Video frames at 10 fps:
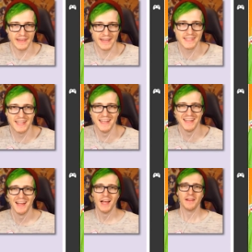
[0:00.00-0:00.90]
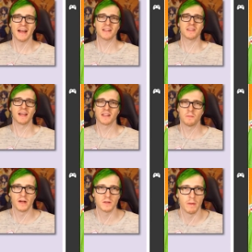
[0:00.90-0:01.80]
this. that's that's
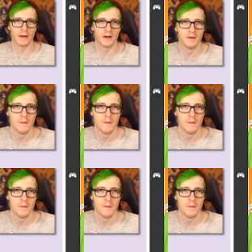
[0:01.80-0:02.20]
much better.